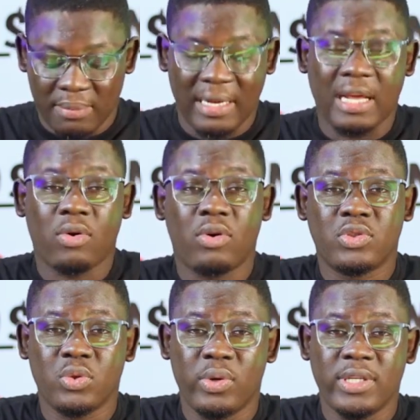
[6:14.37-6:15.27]
But I don't want
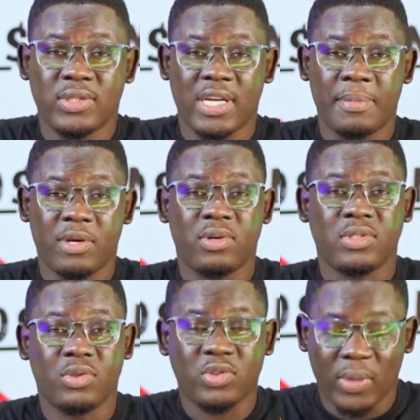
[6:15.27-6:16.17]
to go into that
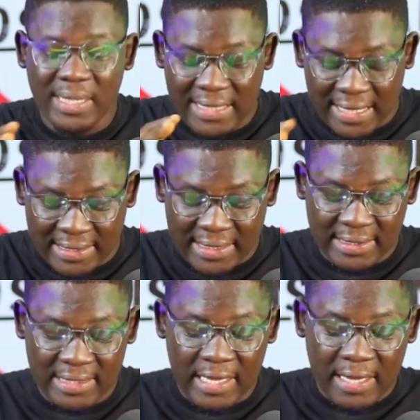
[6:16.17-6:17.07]
because those ones are
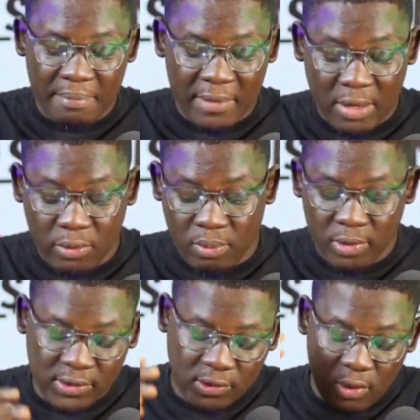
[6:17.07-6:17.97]
just mere
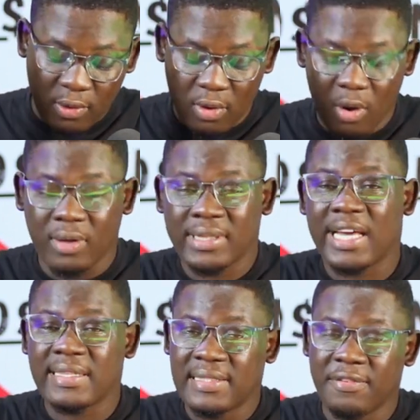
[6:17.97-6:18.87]
rumors. So on
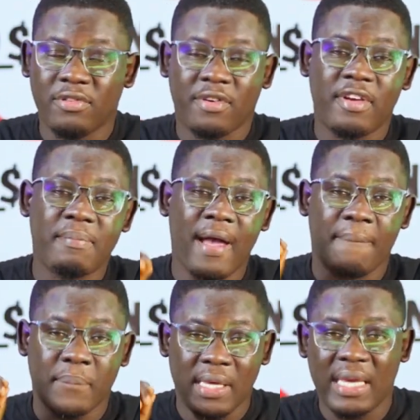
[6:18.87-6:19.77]
13th November
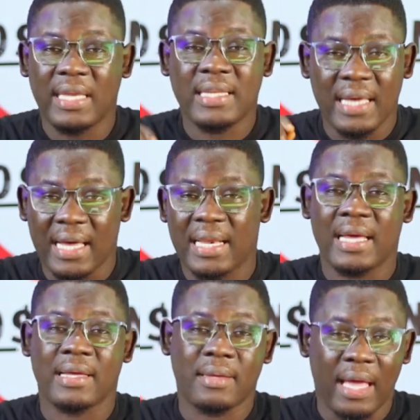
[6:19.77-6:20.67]
in
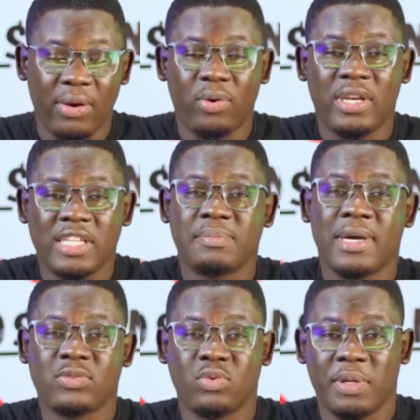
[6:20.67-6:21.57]
Ghana, I know this
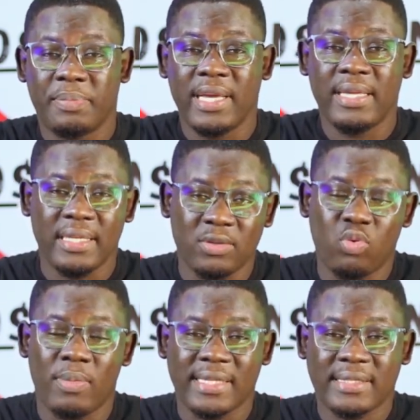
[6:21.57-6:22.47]
match will be played in
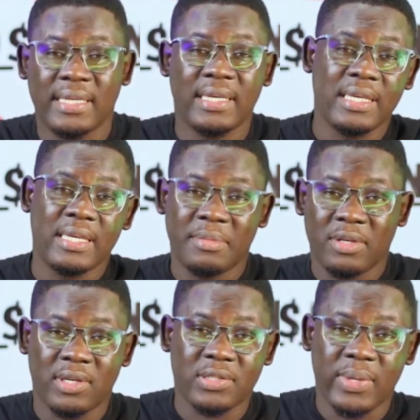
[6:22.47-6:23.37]
Kumasi,
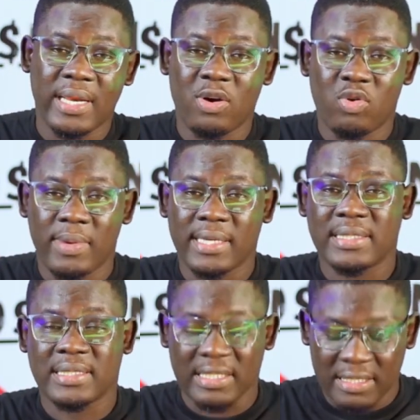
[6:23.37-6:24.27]
because right now Kumasi
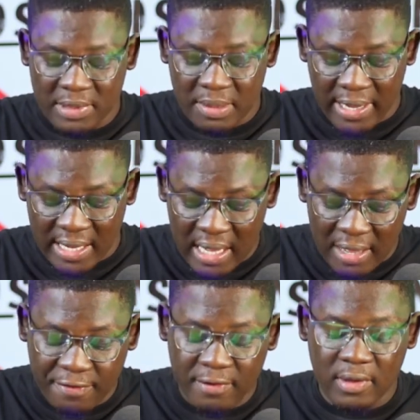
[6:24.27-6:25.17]
is accepted by
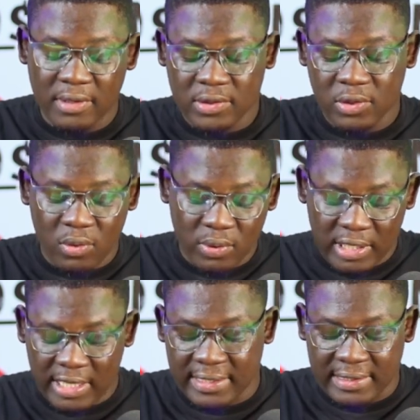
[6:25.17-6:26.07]
CAF. So
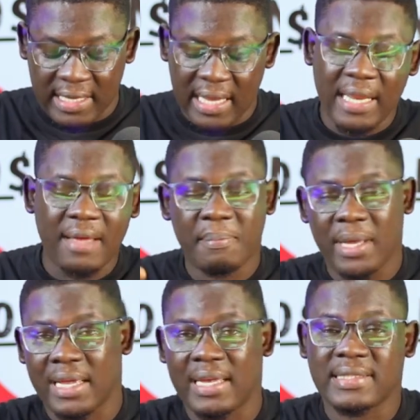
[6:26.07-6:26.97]
yes, Ghana,
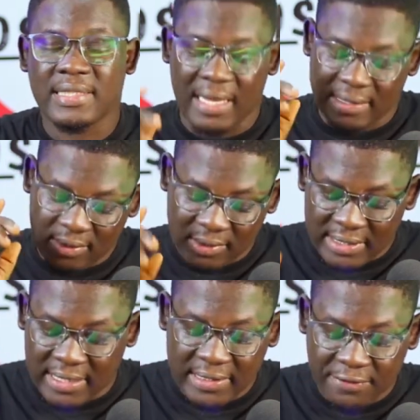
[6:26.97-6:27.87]
Madagascar,
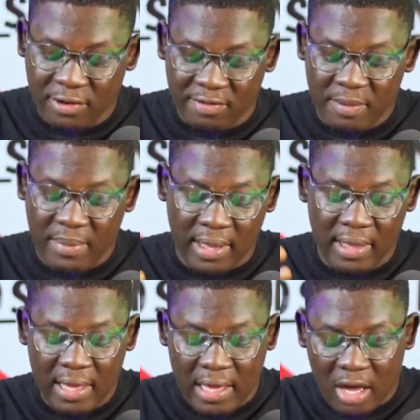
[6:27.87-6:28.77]
13th November.
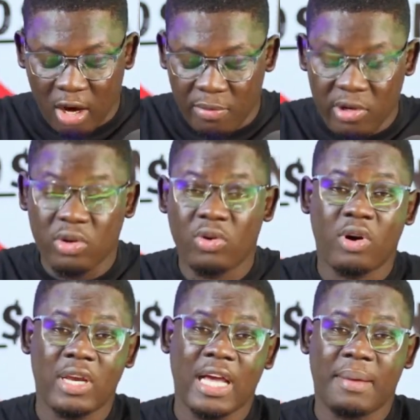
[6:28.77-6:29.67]
I'll bring you
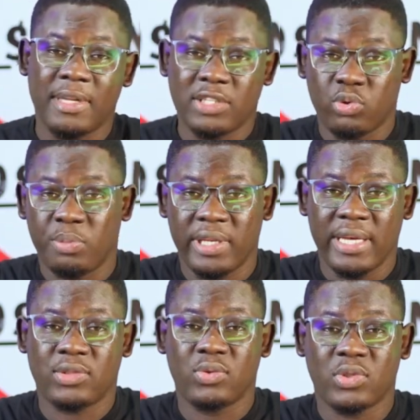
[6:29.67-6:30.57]
all the updates. We'll be
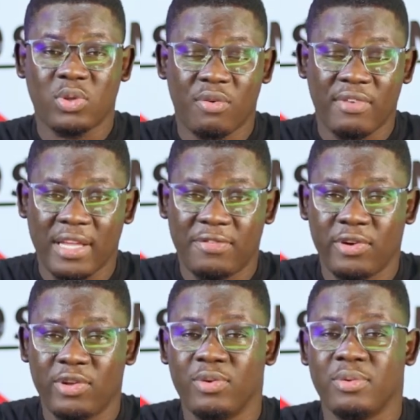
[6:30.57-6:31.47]
there to also cover it
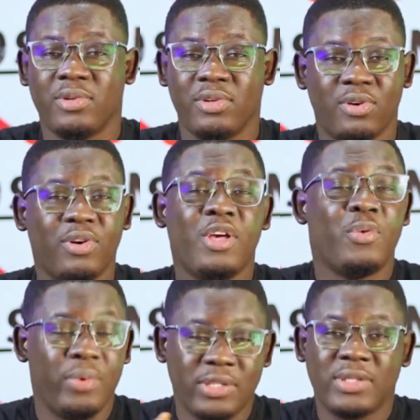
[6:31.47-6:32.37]
for you. You know,
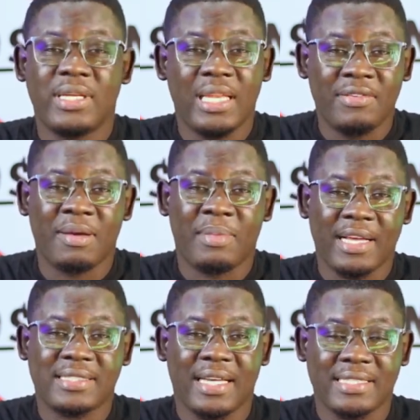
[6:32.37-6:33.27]
we shouldn't leave the
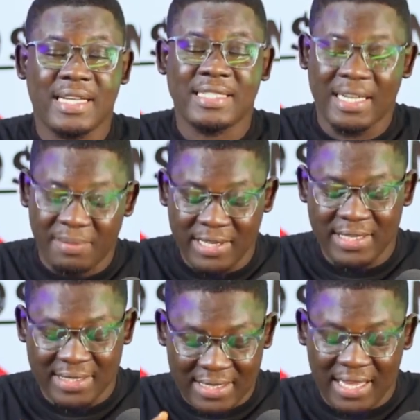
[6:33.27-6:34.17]
blasters at that
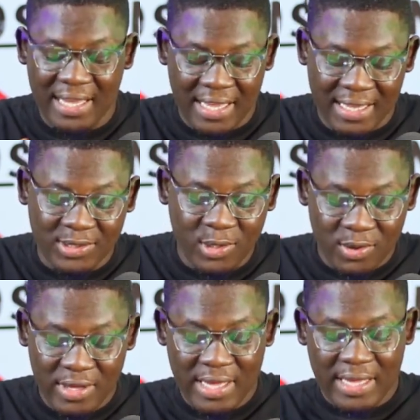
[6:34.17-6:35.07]
place.
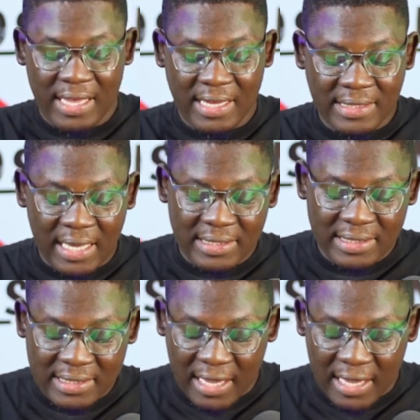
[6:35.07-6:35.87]
So yes, that is it.